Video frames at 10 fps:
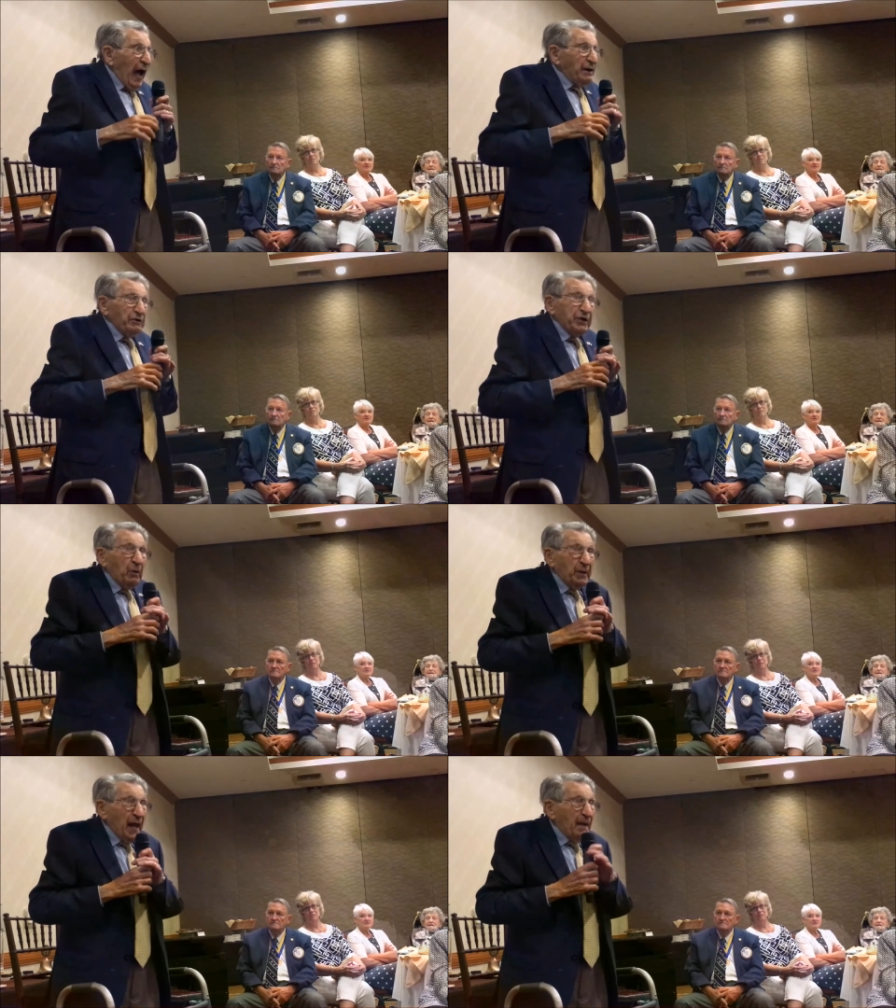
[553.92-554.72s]
I don't
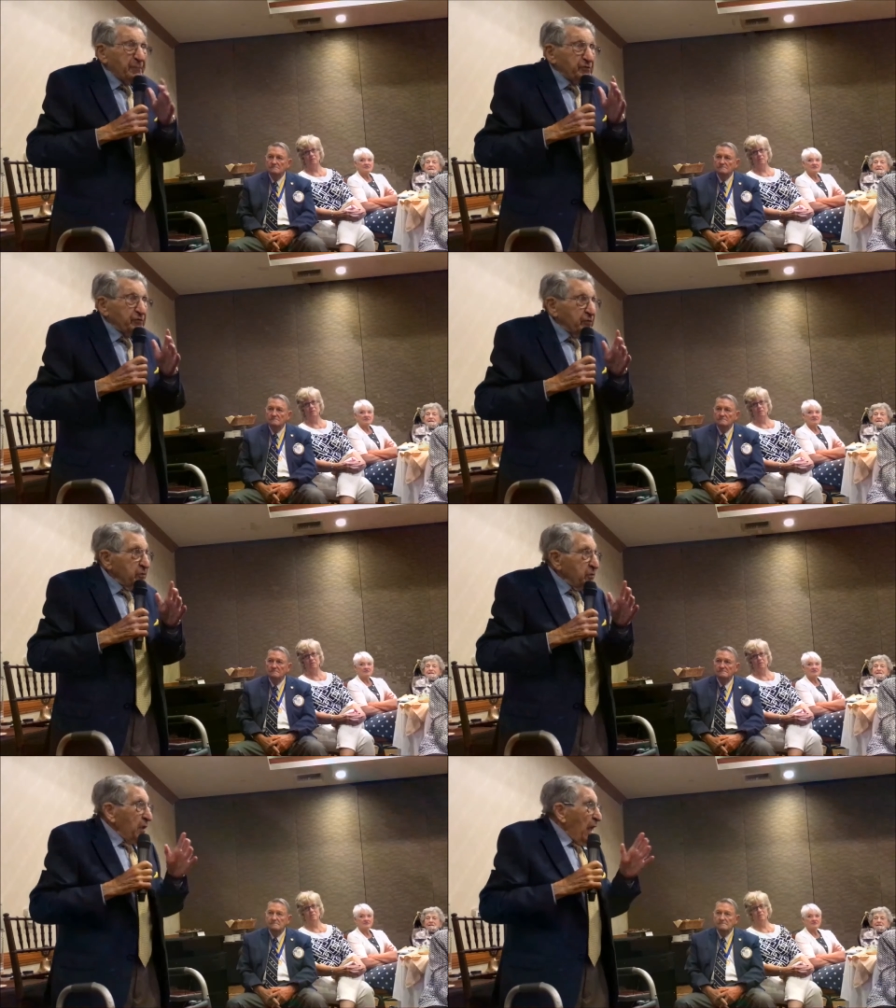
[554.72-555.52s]
care what happens.
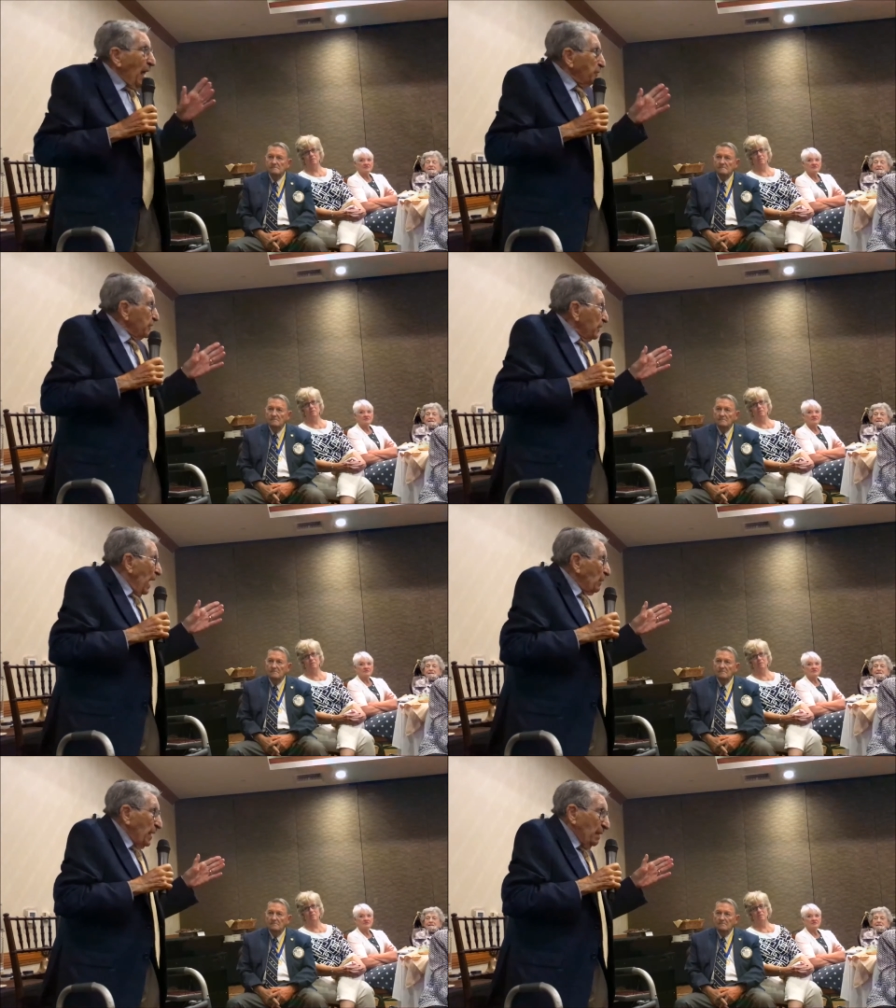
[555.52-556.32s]
I don't care
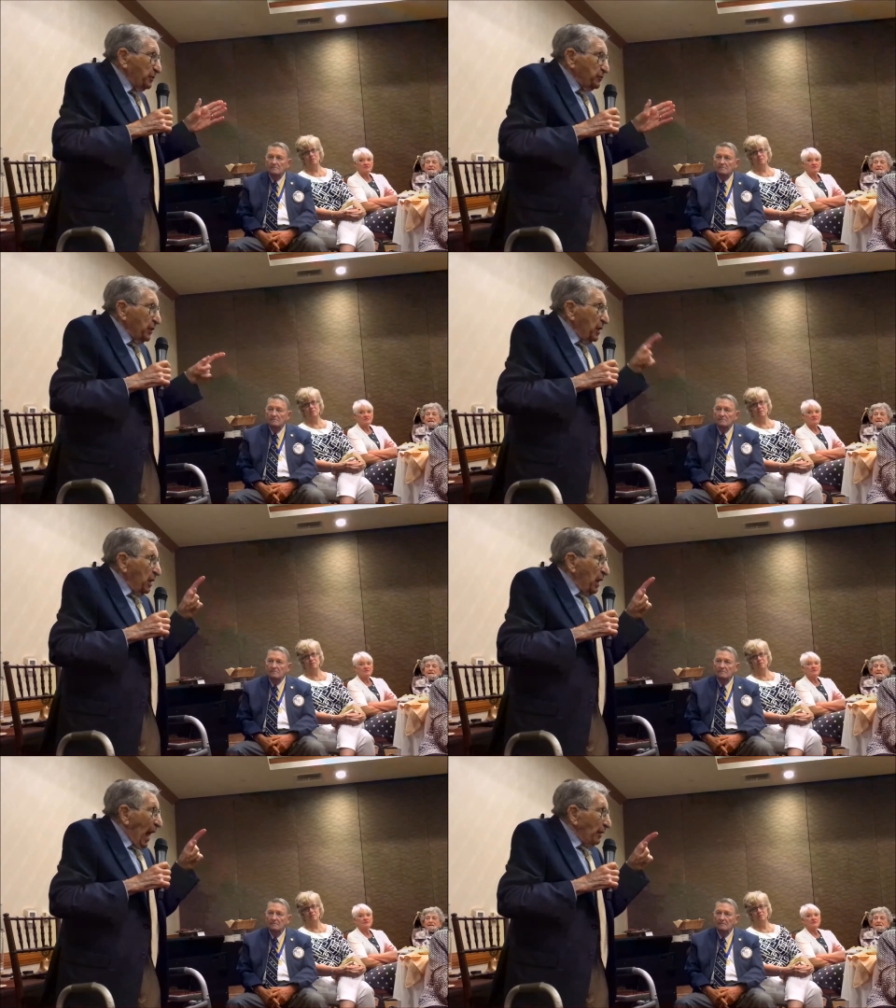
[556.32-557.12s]
how it happens.
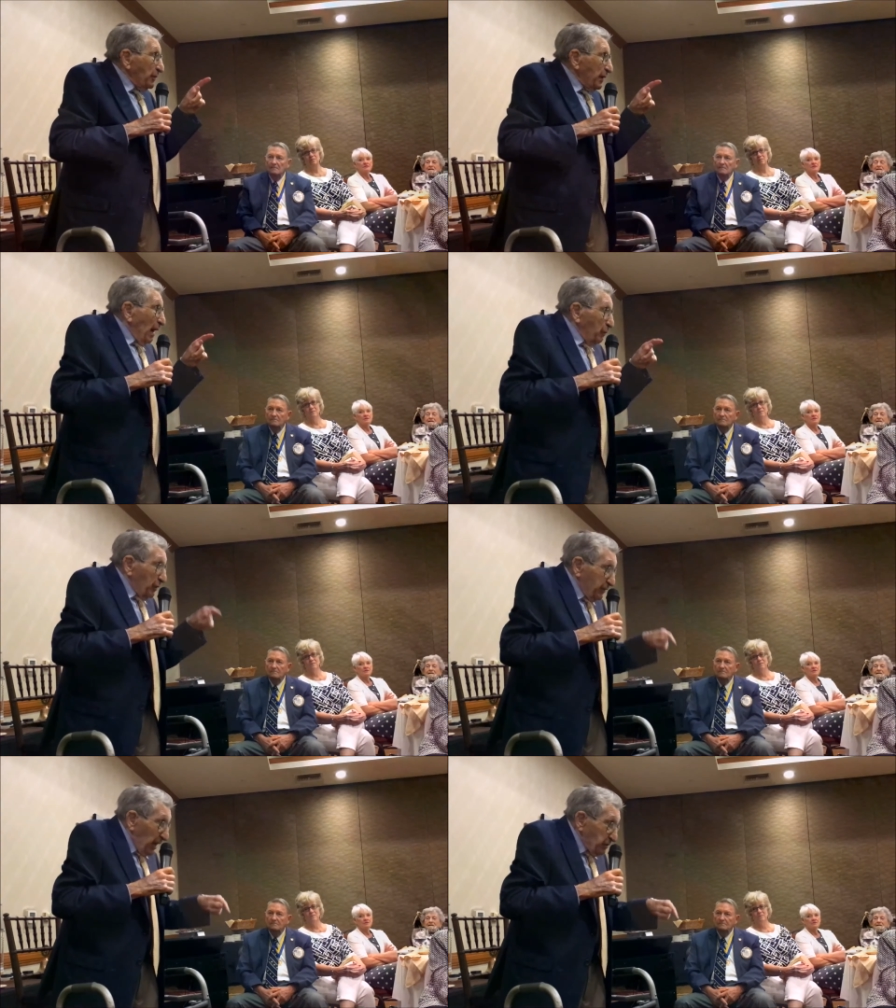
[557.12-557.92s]
I don't care how
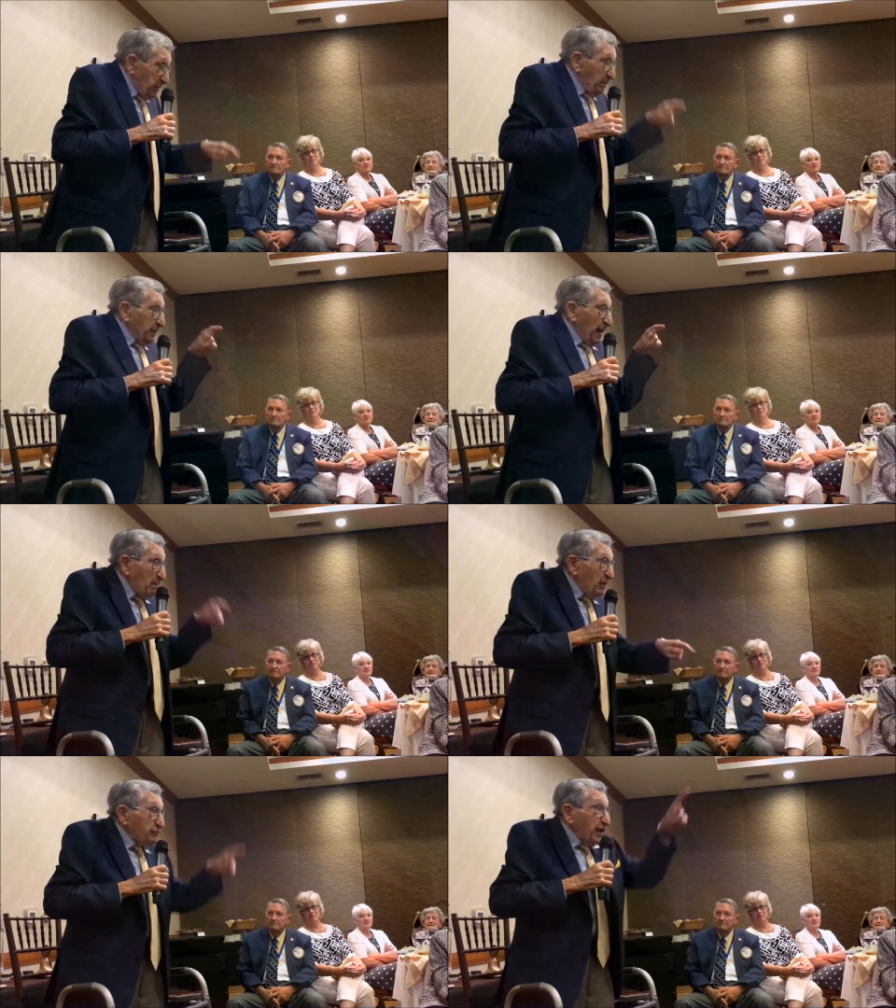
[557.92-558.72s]
long it takes me, but
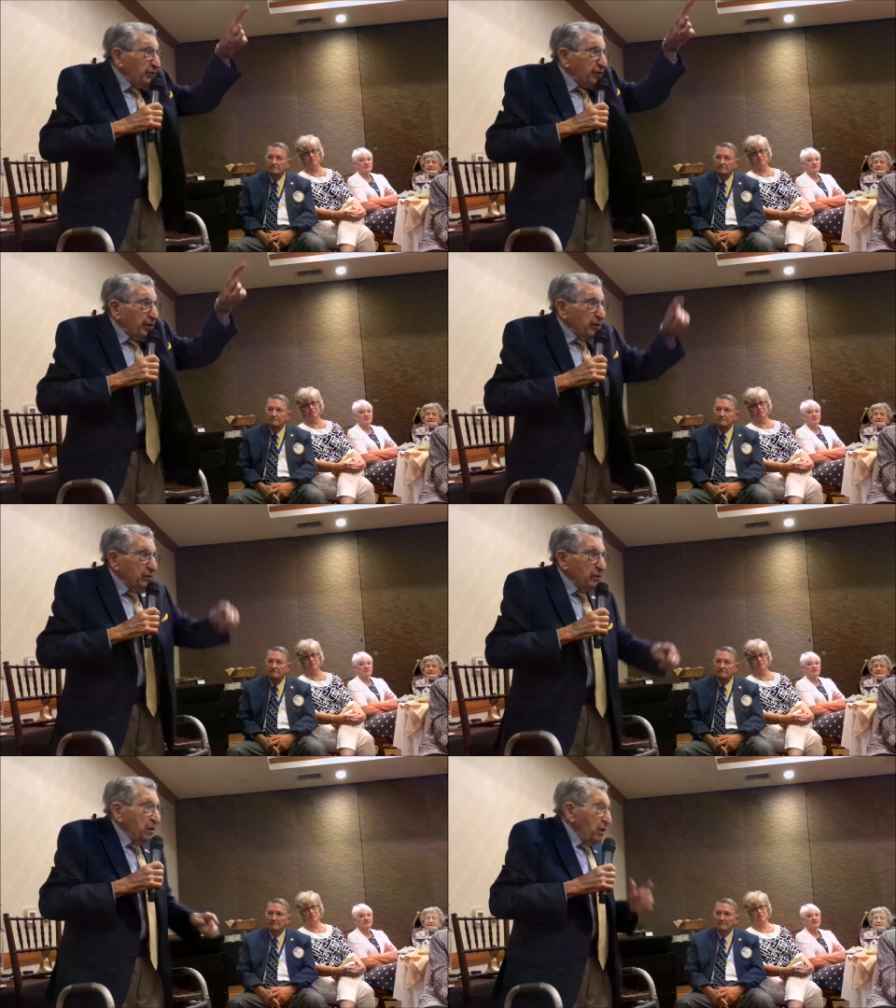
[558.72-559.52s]
I must get
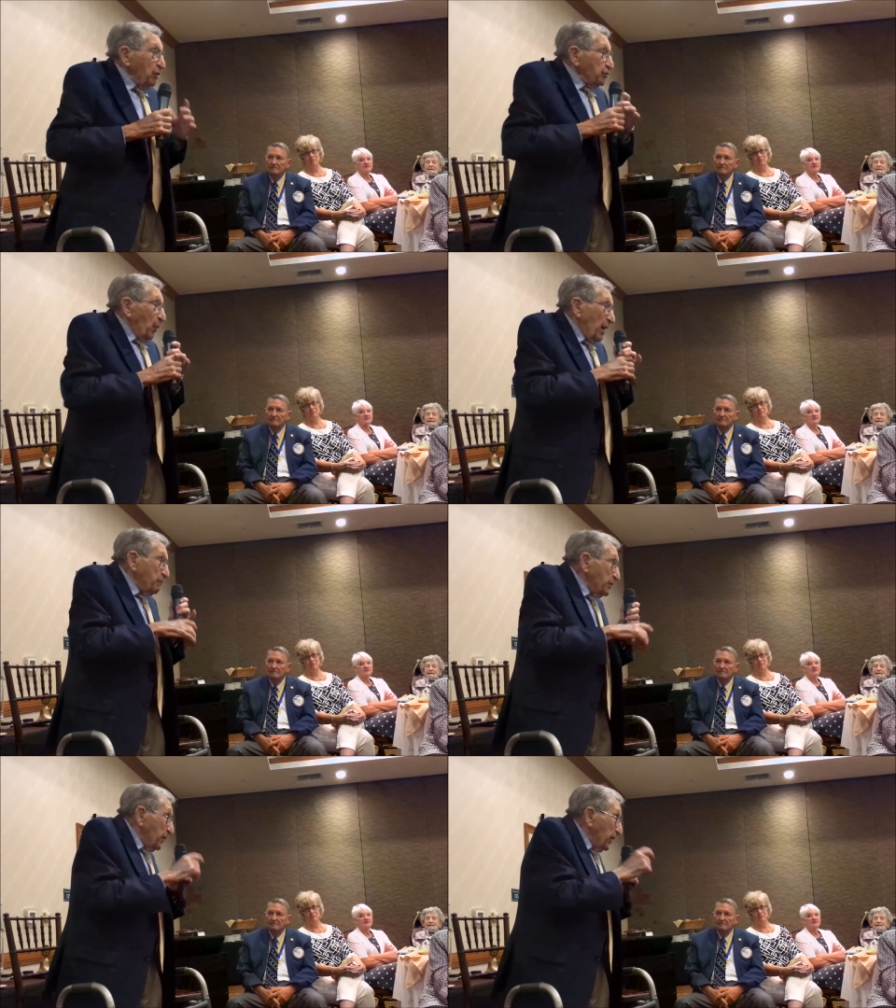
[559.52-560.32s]
there. So
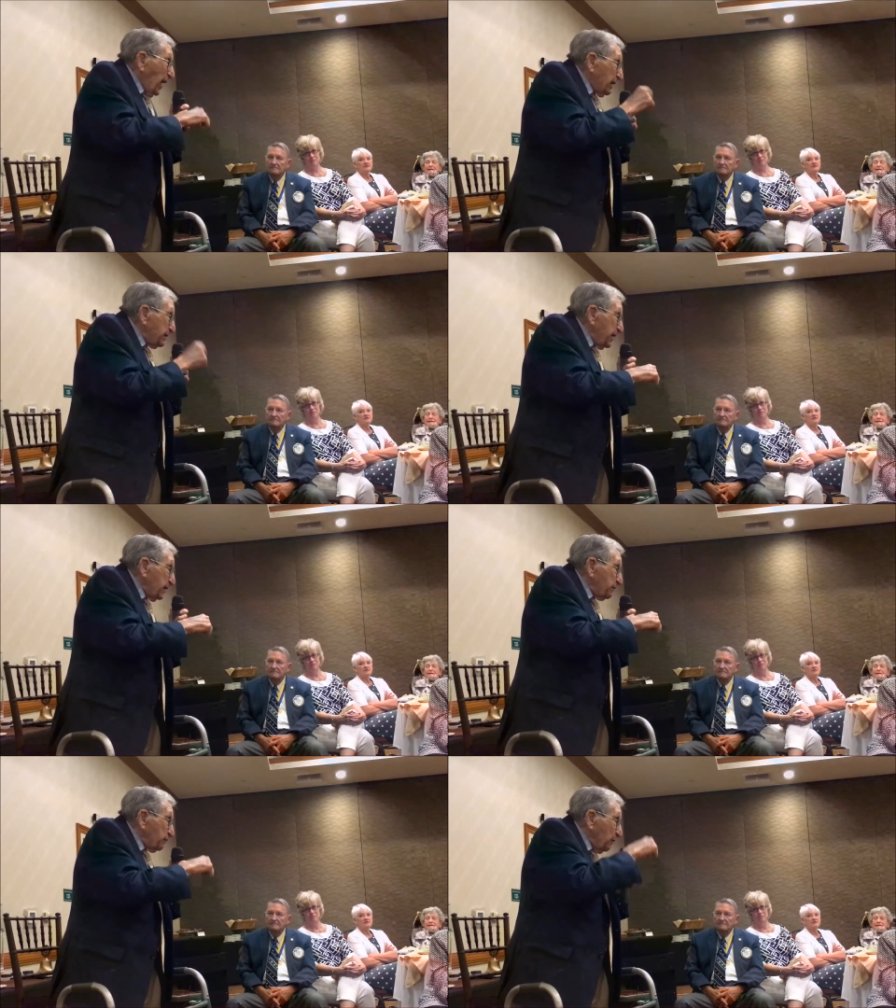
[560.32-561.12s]
everything I
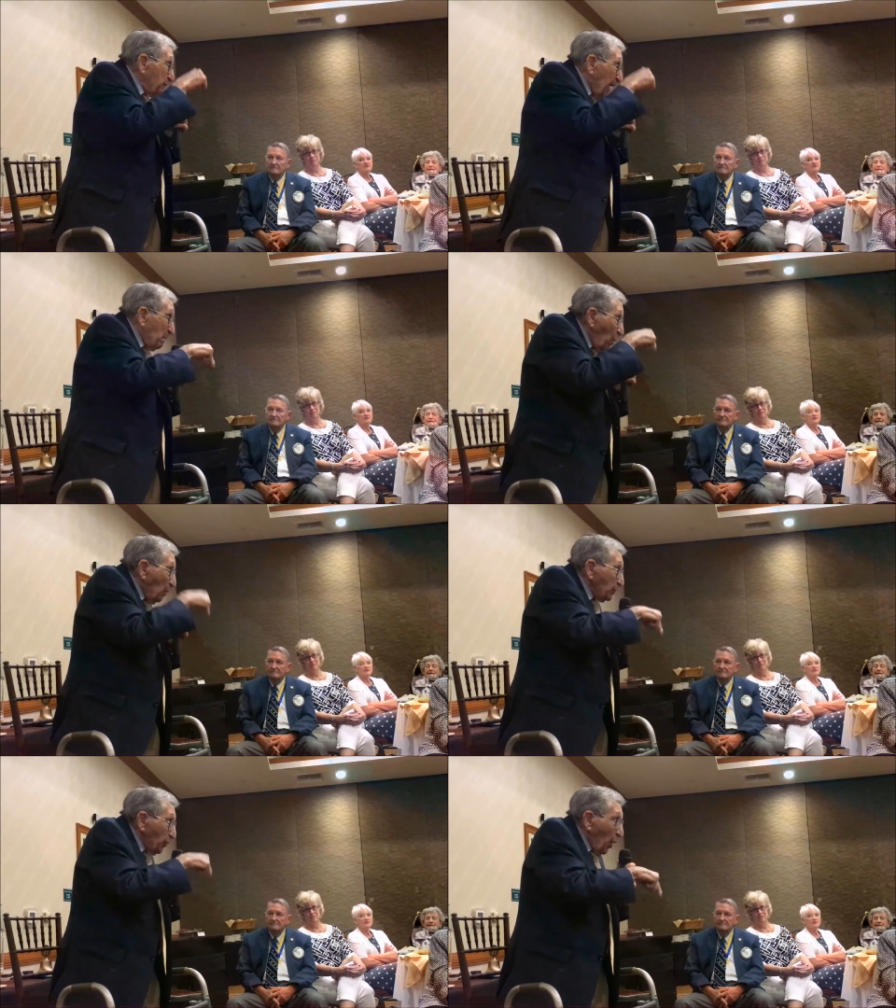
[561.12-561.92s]
did from that
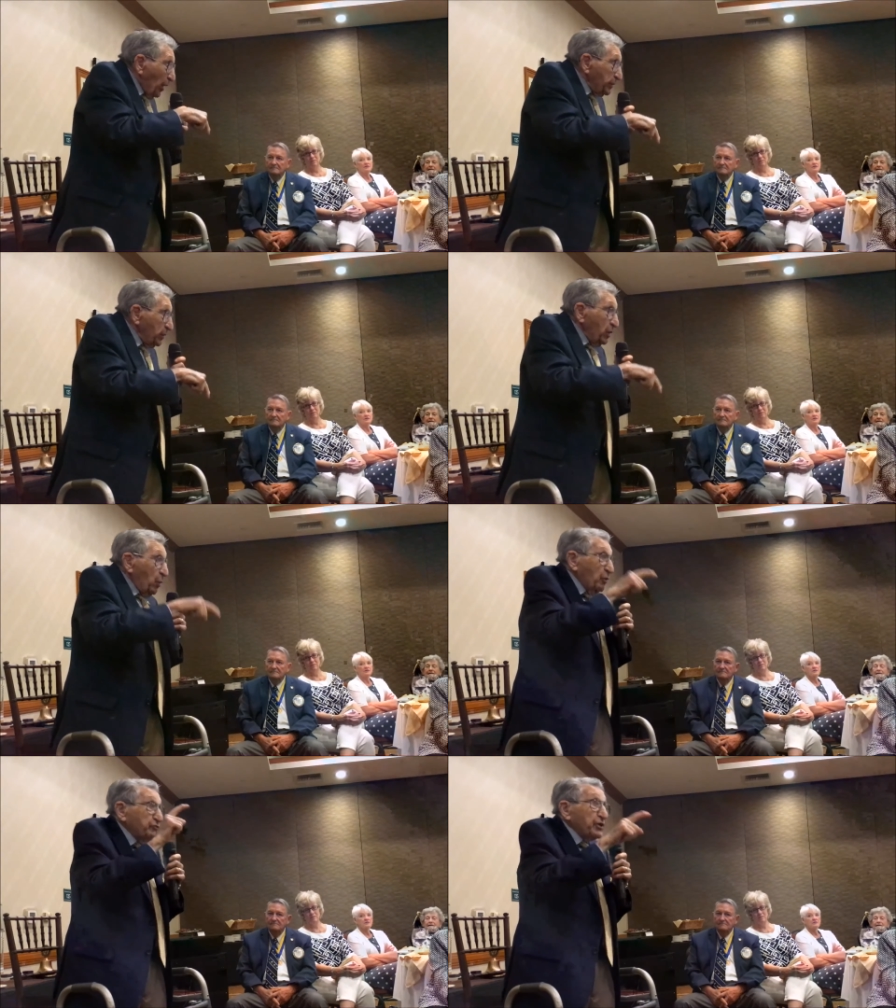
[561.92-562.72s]
moment on
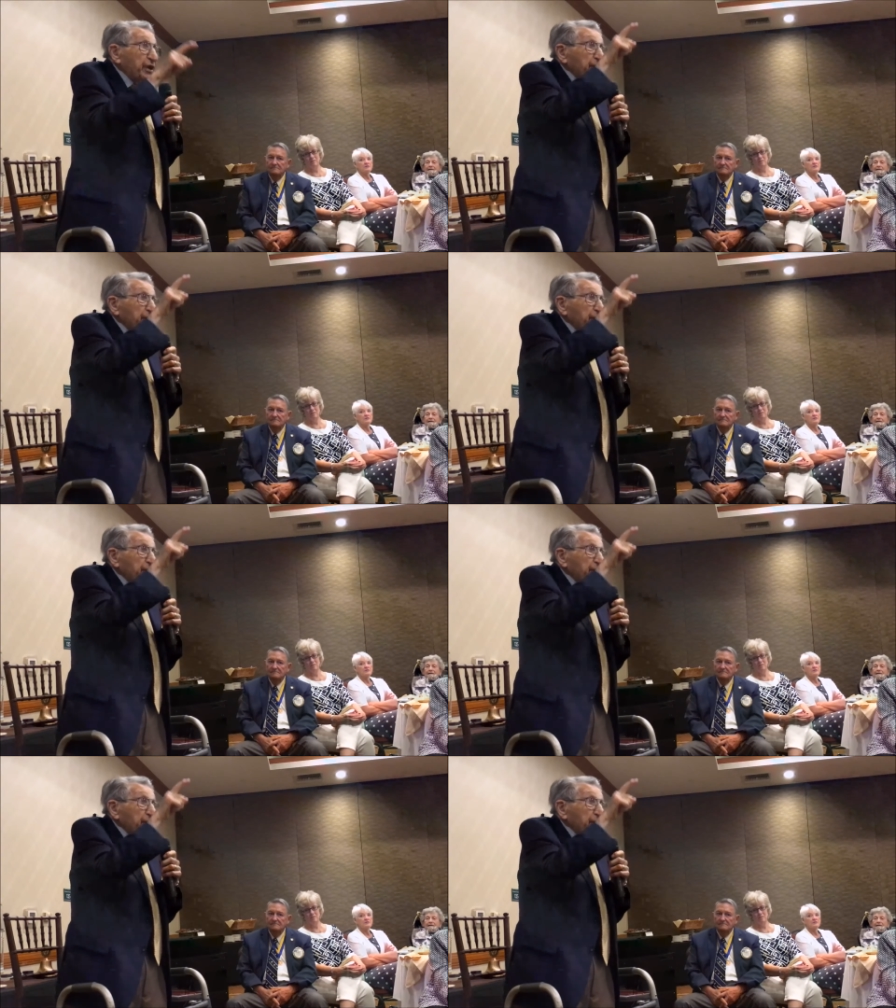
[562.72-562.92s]
was to